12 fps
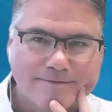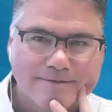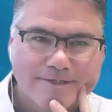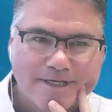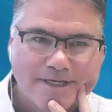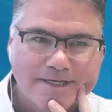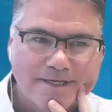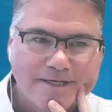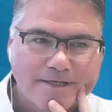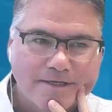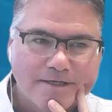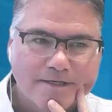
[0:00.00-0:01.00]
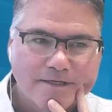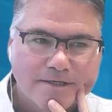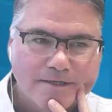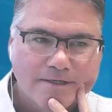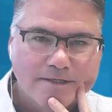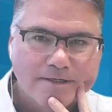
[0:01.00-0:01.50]
Closer you bundle
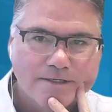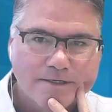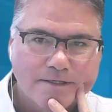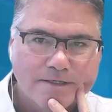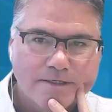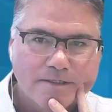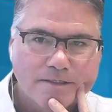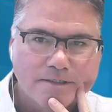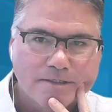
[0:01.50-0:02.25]
it or position it as a